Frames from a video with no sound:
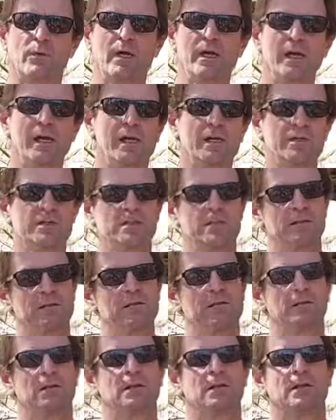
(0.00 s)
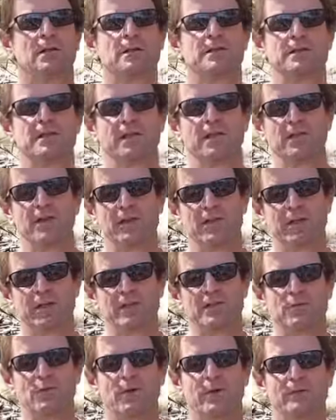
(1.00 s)
Warehouse. See you on the
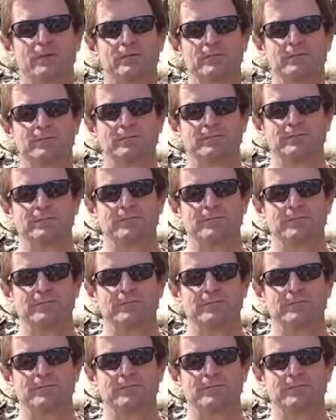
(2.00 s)
next one.